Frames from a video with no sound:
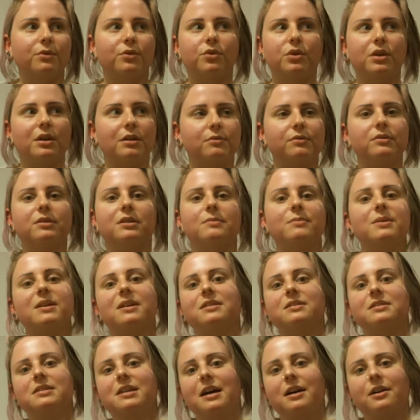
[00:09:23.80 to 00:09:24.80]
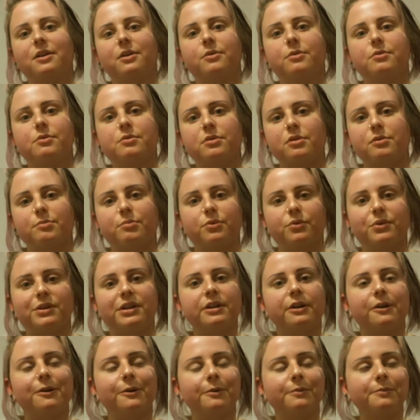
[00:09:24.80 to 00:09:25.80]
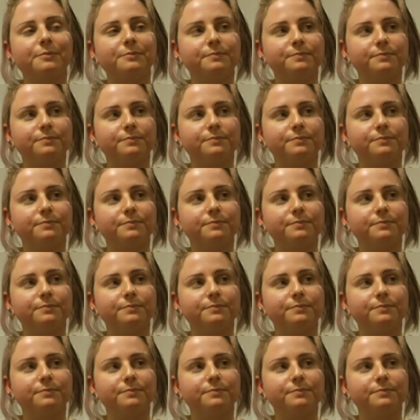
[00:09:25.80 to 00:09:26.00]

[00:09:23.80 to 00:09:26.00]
You can't really make a taco or a burrito